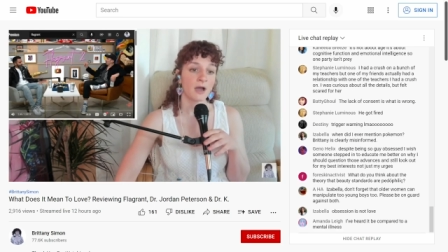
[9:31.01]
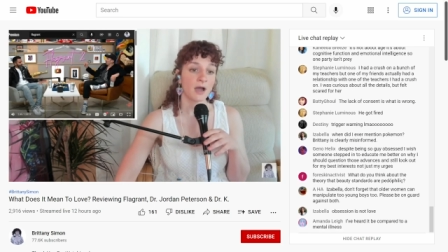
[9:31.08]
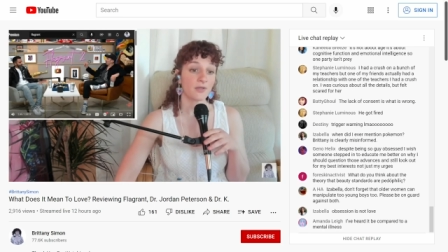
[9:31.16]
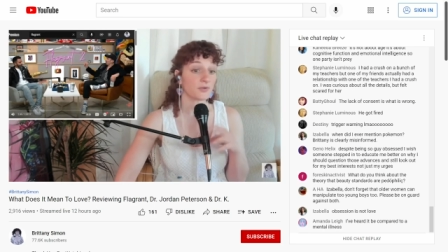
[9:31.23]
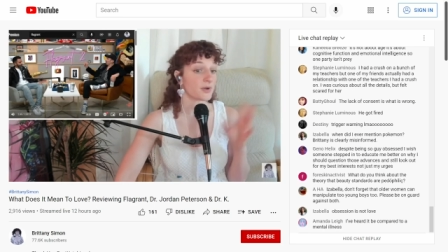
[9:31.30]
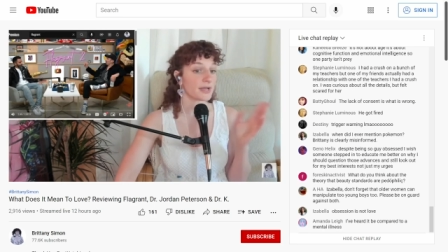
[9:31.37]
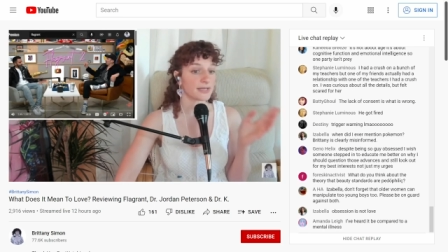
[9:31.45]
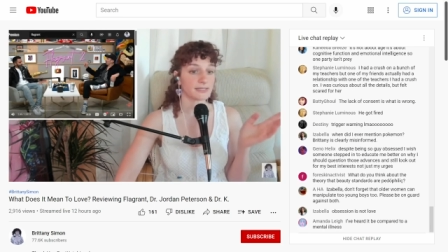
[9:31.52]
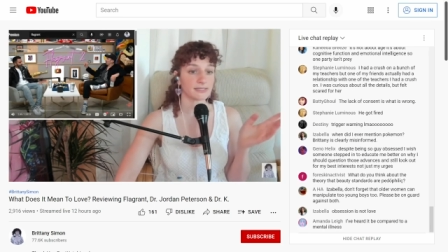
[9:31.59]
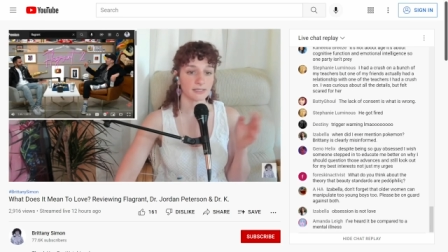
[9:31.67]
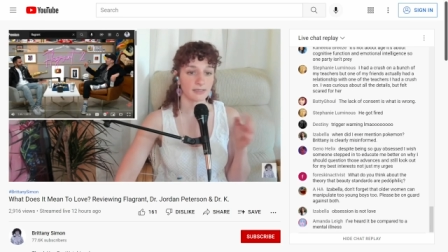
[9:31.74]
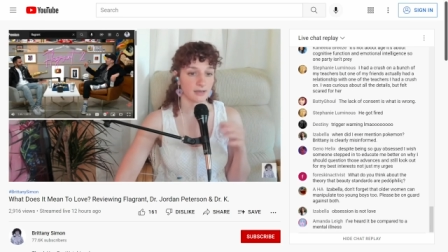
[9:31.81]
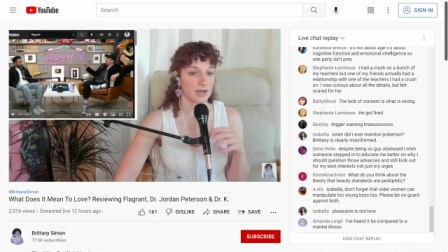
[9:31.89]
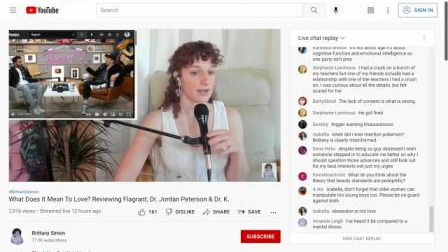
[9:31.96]
Otherwise,
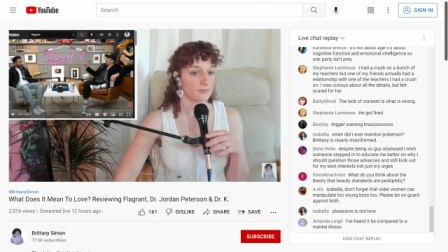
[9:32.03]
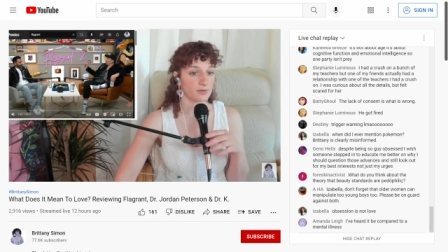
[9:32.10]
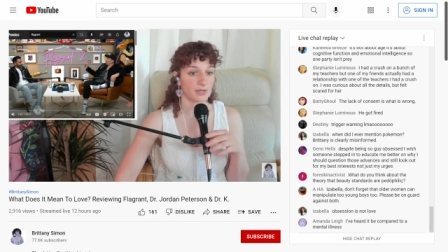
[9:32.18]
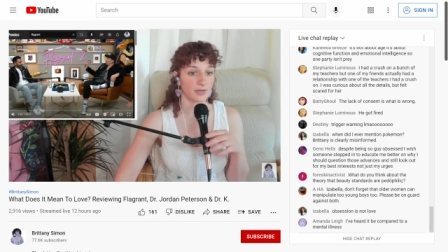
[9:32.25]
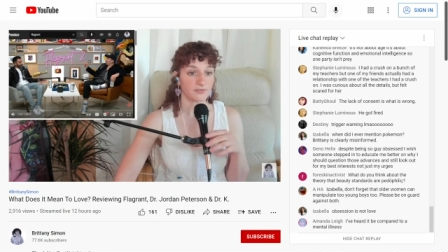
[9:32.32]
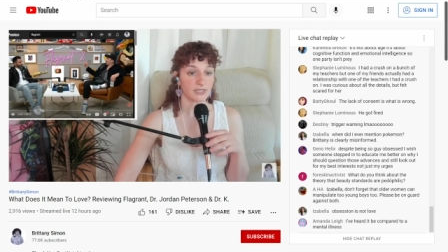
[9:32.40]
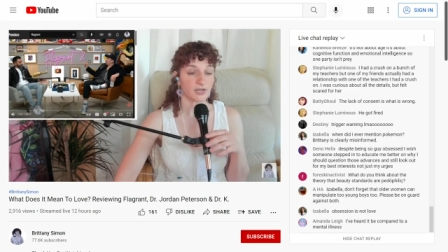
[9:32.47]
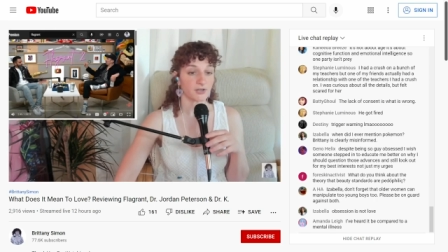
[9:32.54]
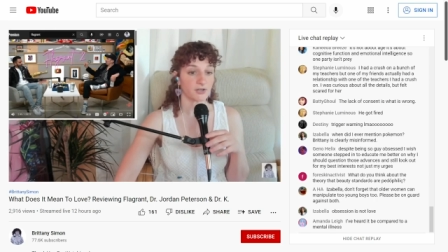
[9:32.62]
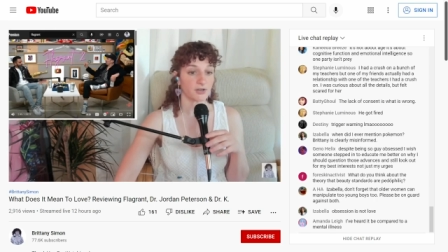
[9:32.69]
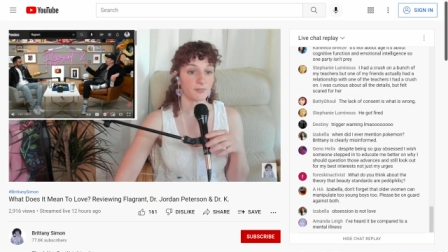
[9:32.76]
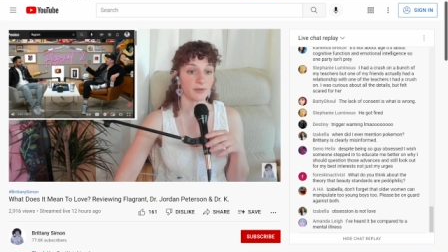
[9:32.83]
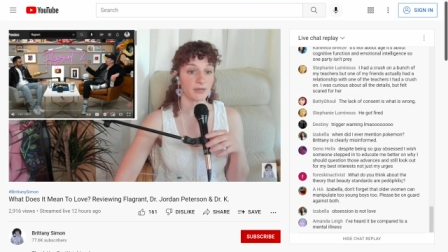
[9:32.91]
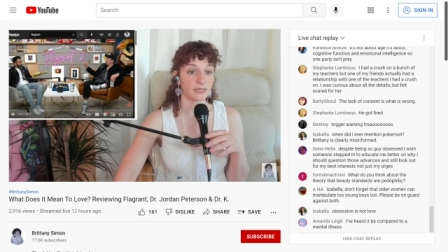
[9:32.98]
I would love to hear
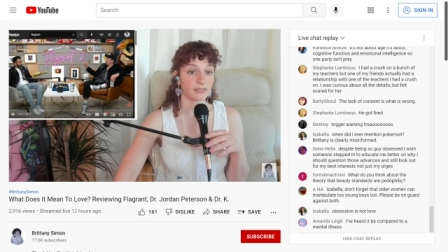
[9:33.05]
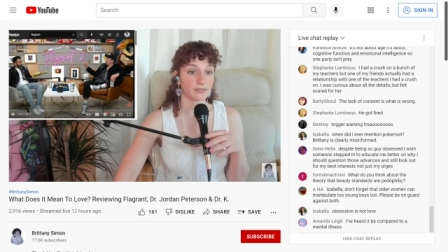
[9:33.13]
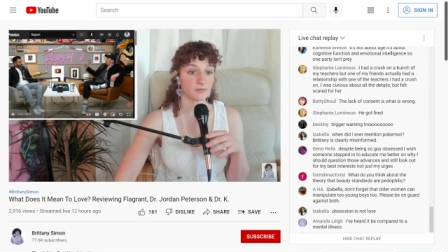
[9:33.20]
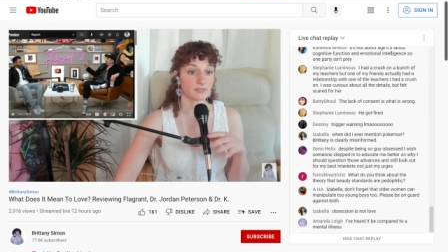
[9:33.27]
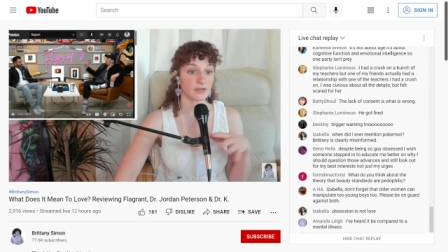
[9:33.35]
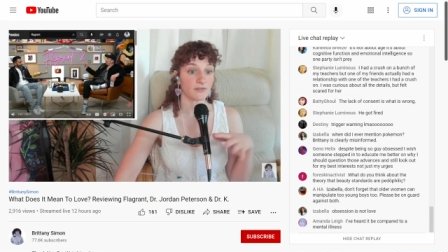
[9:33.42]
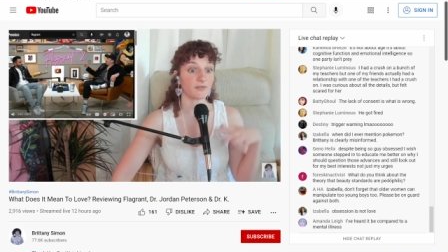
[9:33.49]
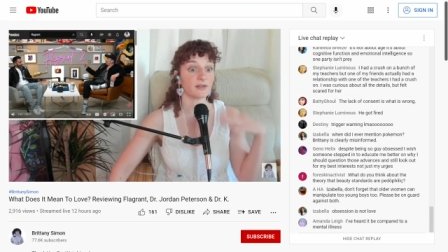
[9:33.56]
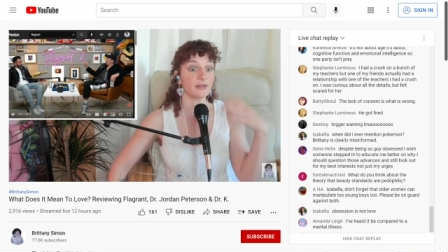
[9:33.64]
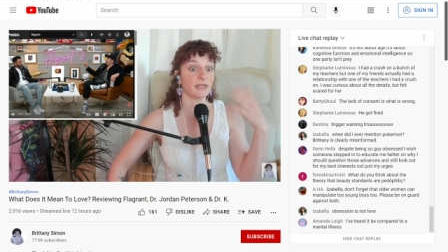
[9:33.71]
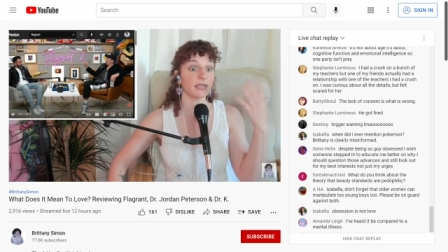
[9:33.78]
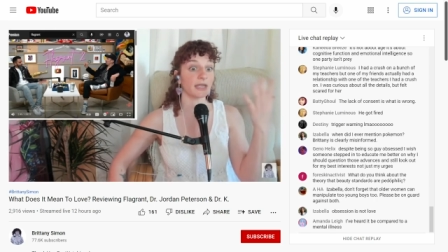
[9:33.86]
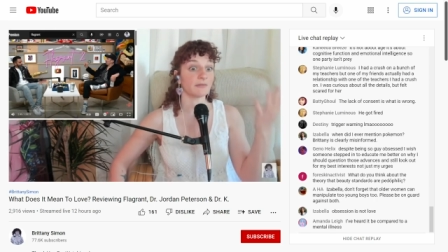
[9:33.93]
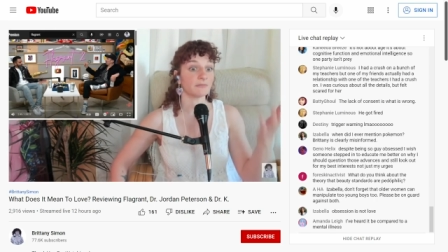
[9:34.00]
your opinion. So
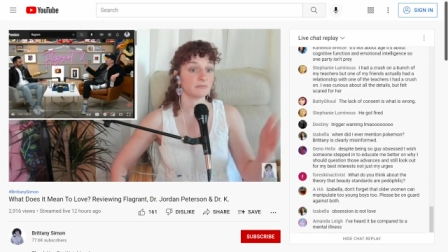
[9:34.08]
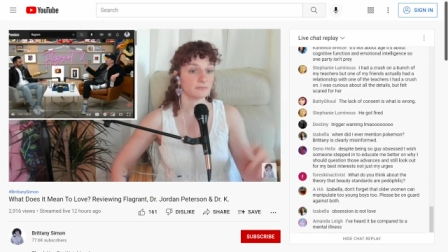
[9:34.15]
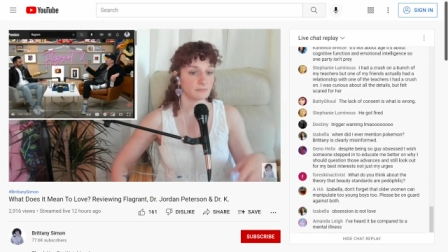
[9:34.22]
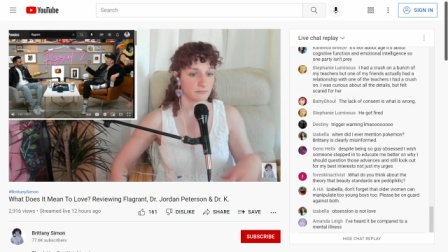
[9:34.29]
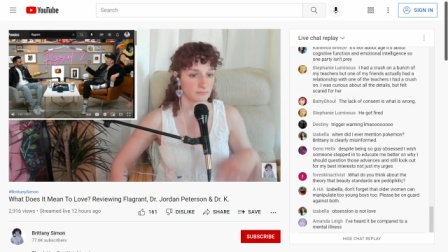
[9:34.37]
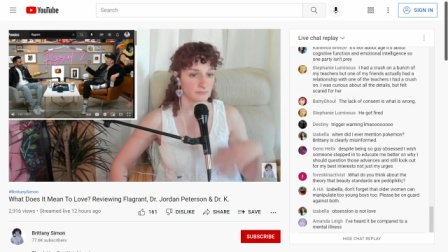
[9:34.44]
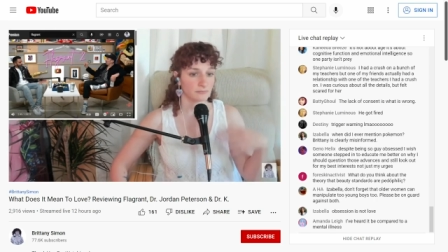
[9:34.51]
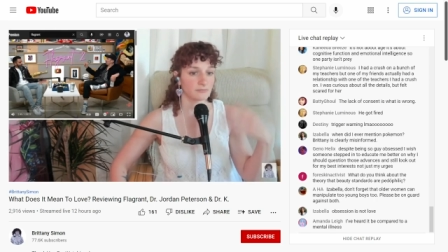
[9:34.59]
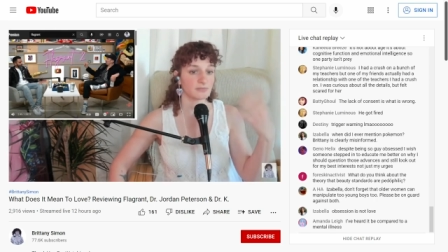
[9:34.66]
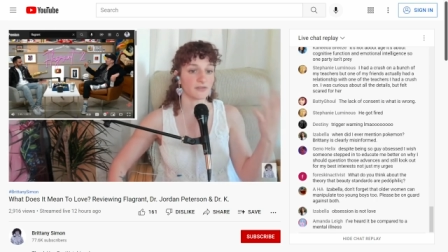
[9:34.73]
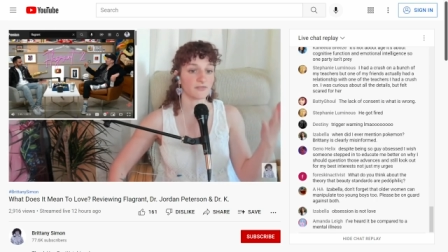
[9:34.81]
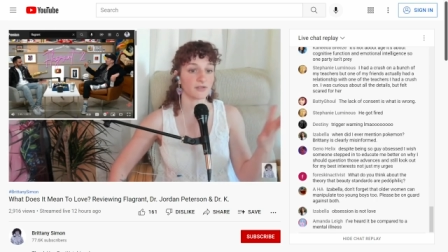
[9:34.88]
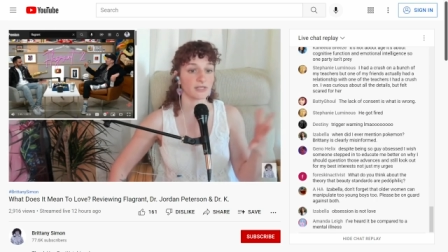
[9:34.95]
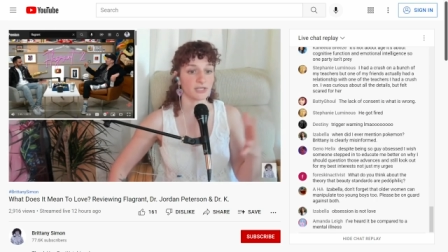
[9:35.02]
definitely,
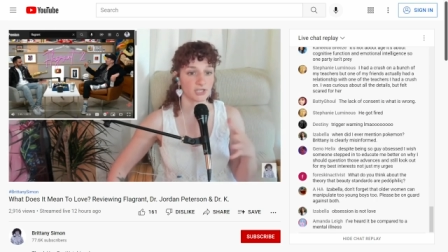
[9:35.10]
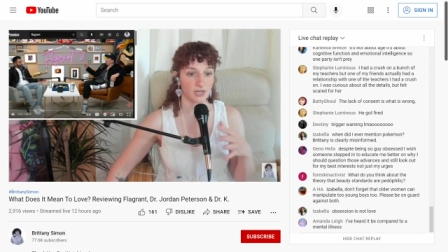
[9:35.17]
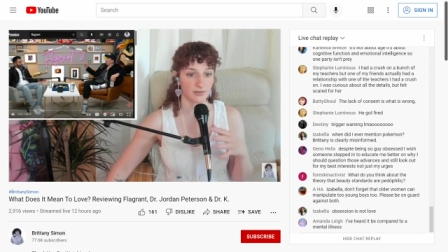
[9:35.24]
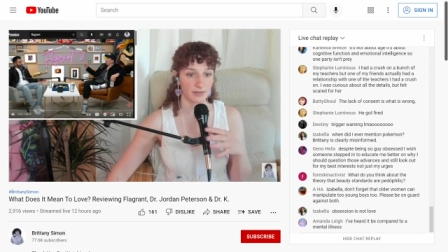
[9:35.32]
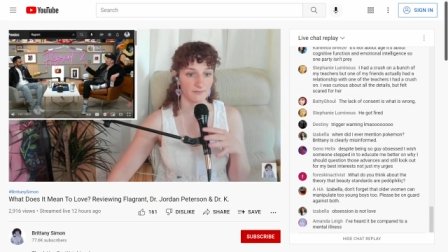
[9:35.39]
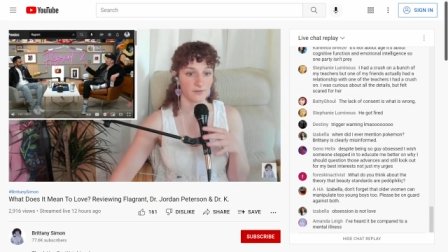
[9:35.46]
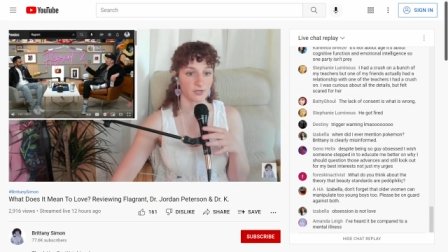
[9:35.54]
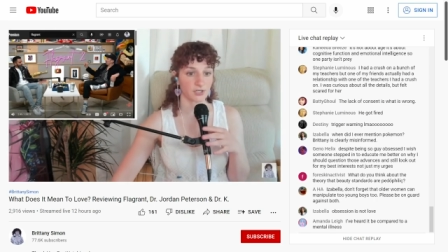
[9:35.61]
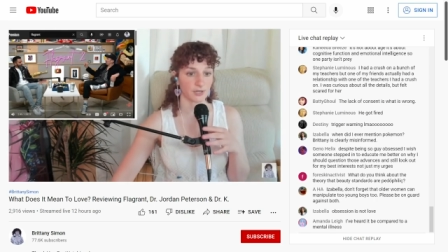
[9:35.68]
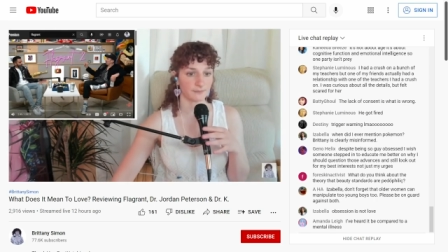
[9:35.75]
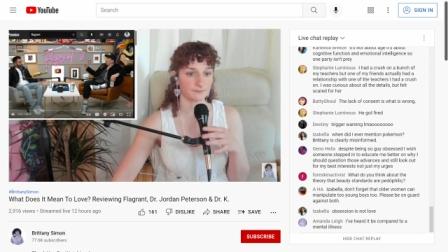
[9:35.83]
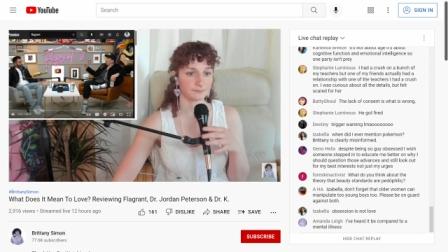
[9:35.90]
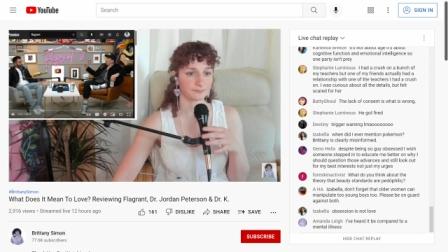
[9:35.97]
definitely share them for sure.